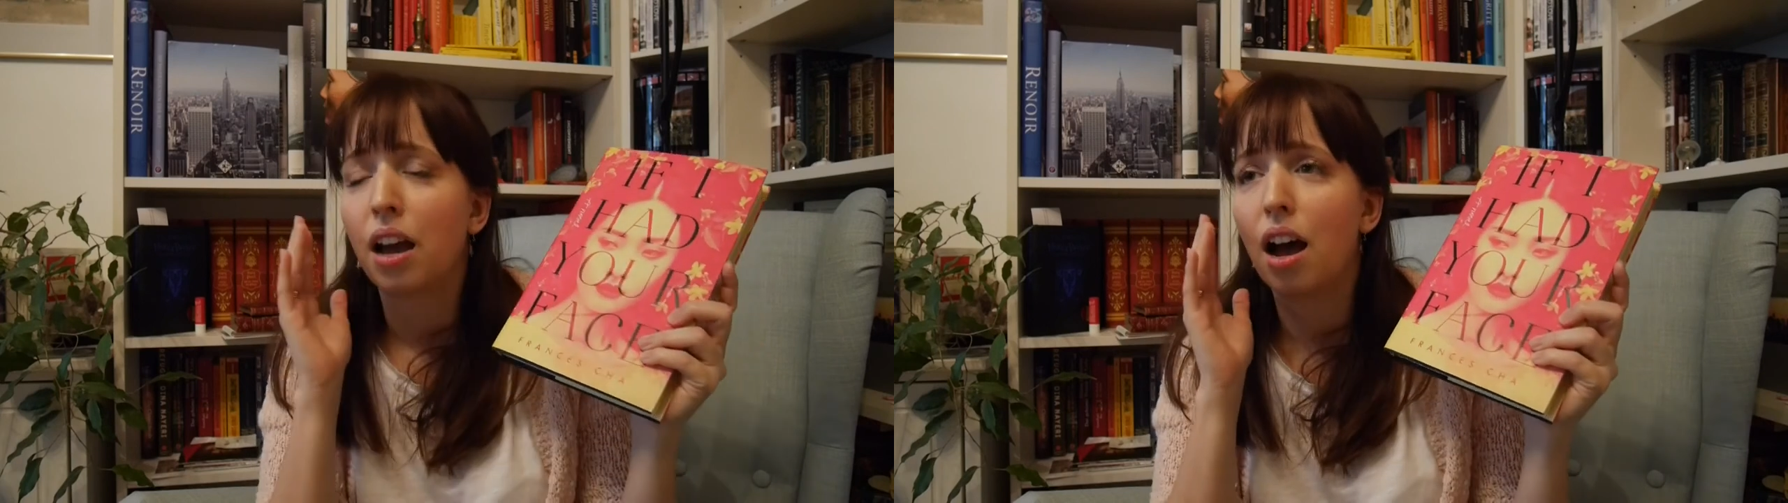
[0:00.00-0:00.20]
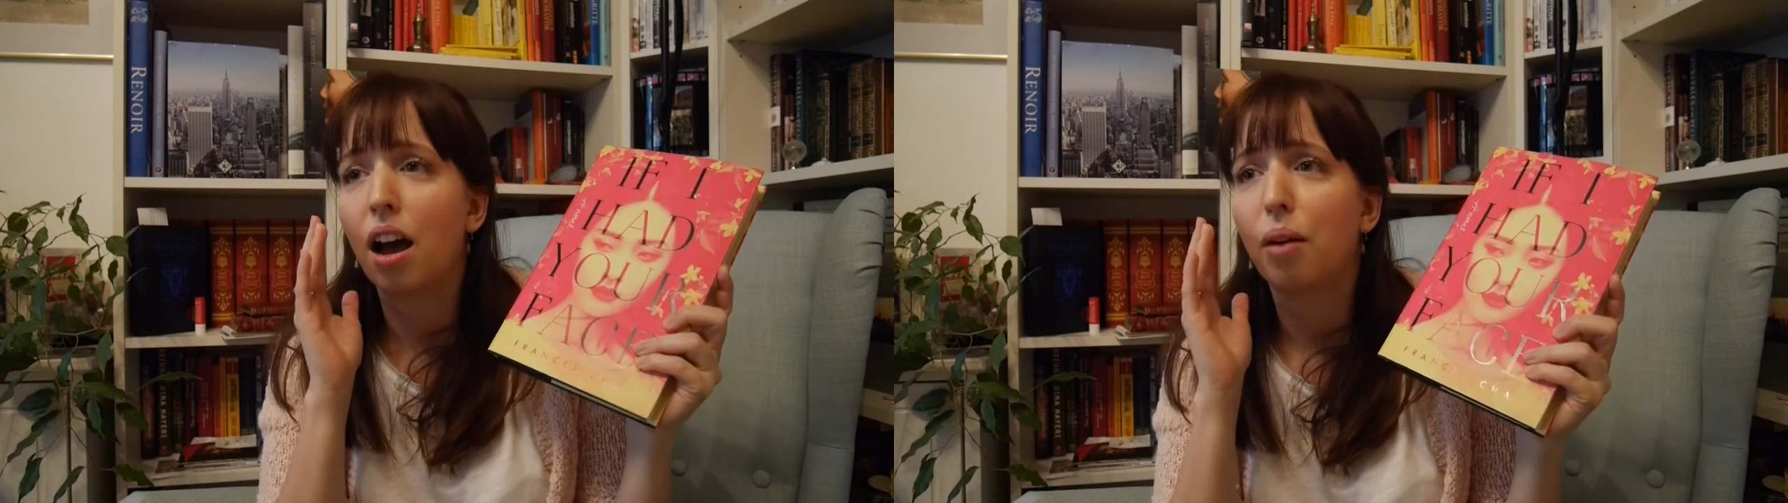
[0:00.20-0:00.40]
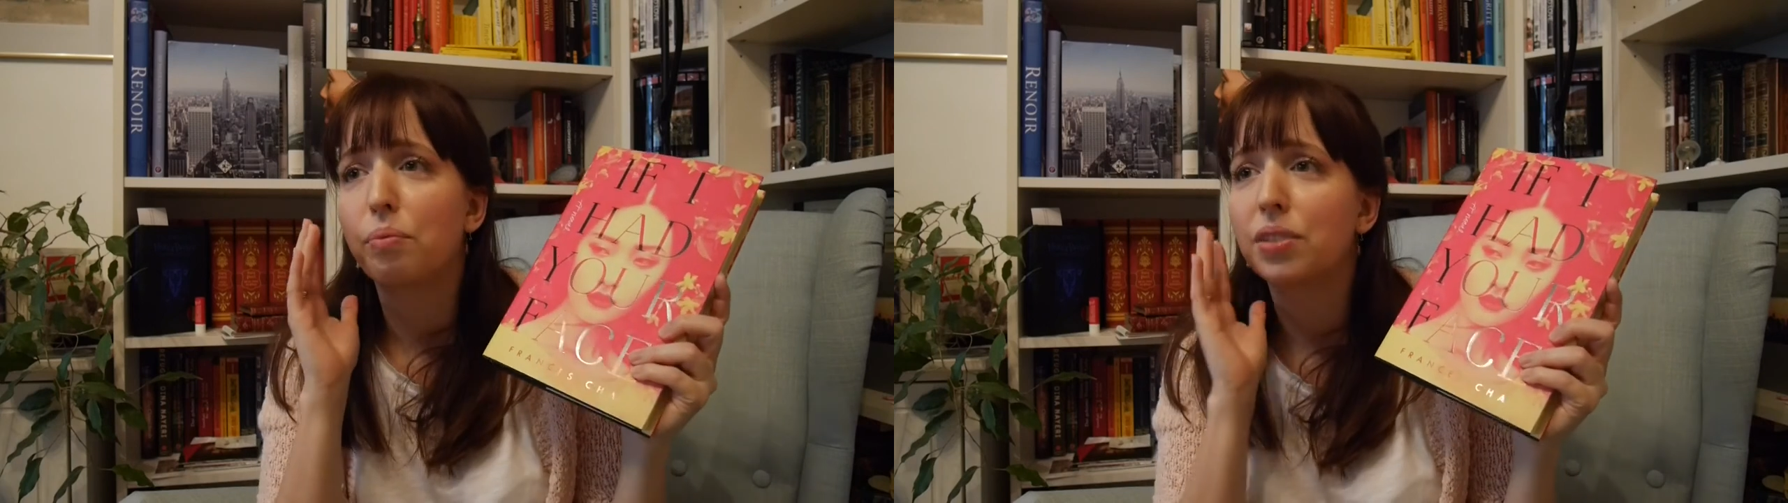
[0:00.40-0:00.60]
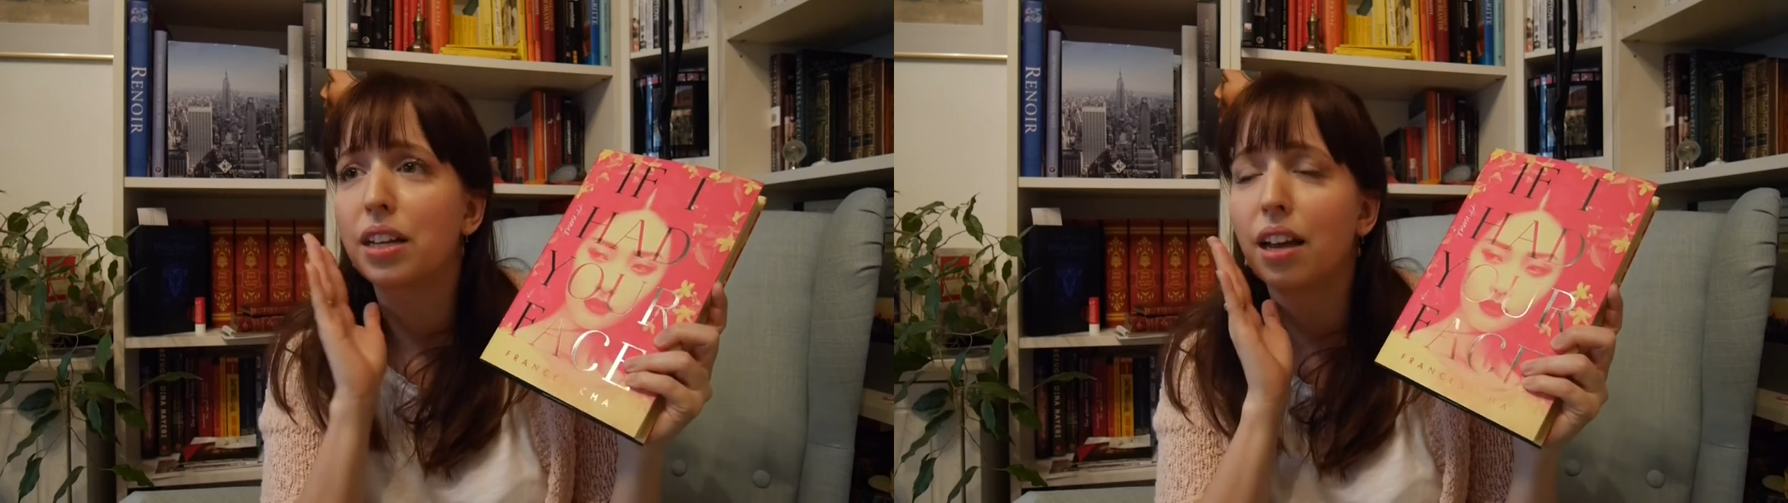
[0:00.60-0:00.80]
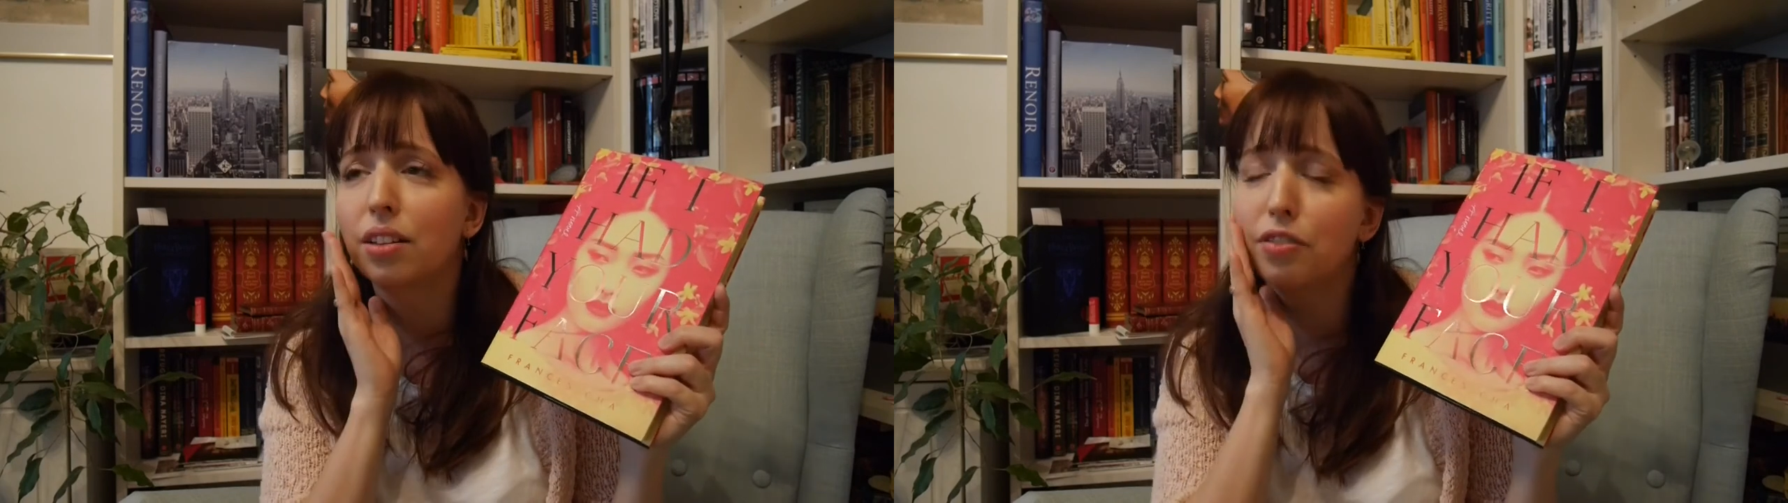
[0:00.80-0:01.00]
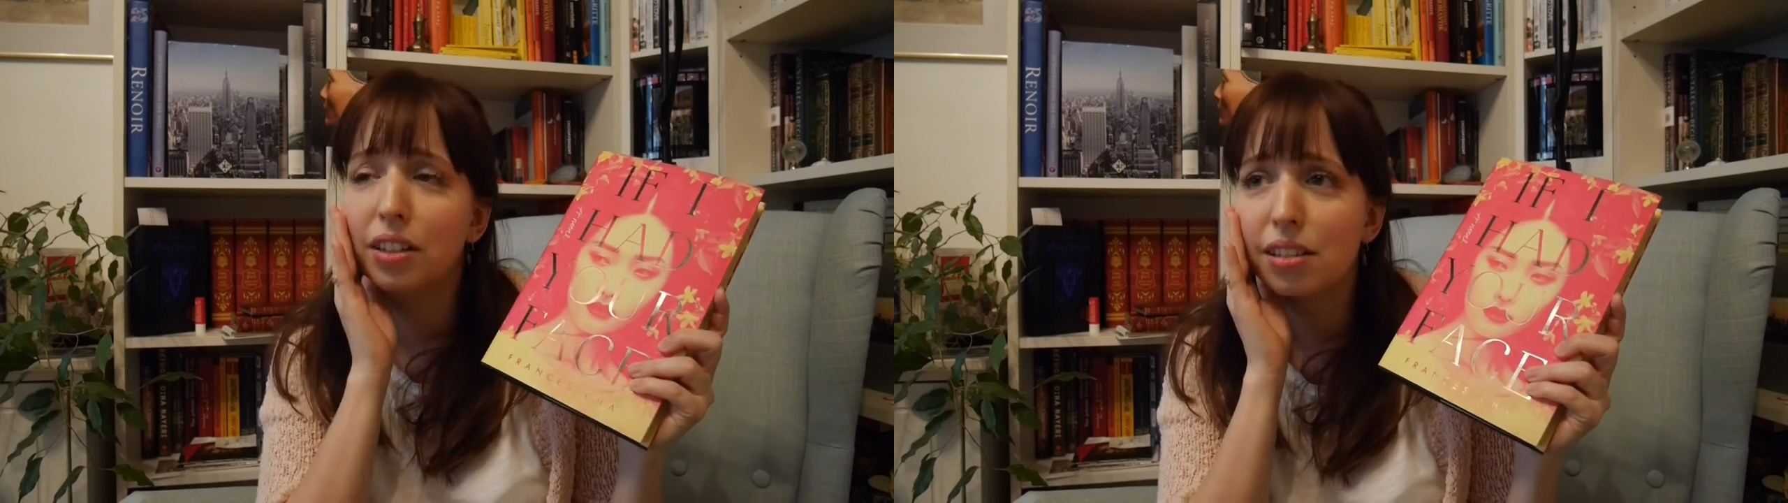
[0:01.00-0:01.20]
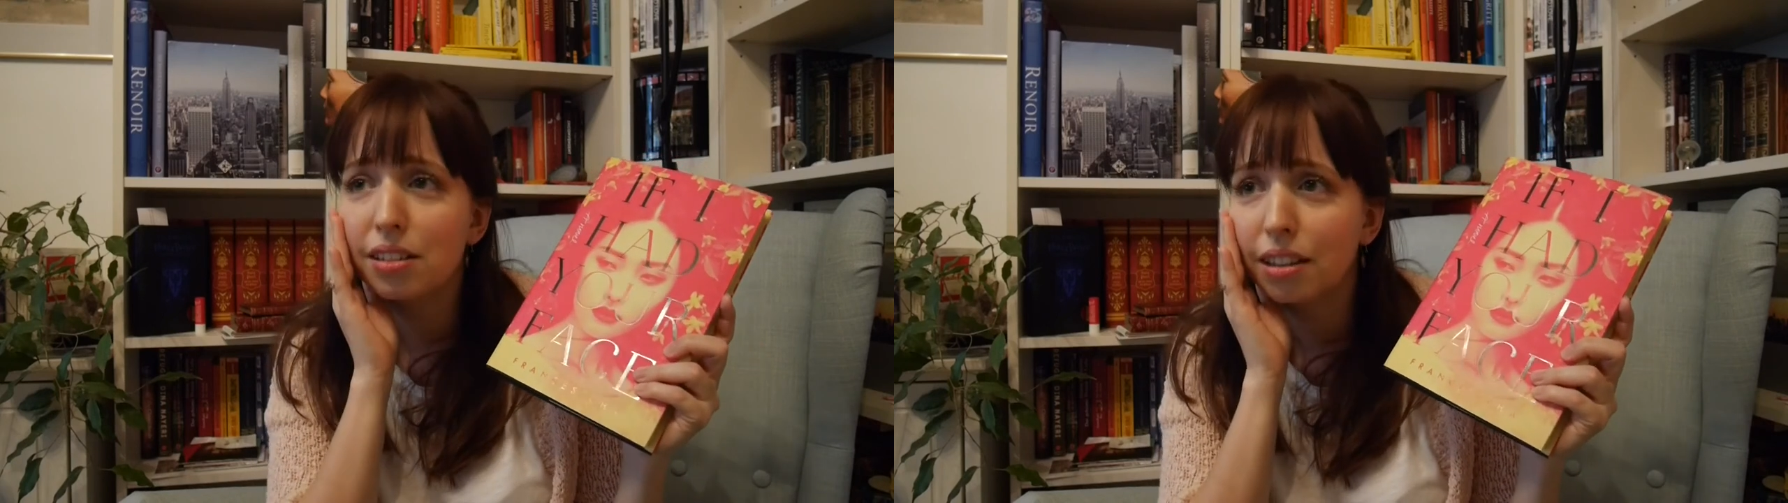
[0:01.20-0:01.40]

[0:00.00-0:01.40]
They get fillers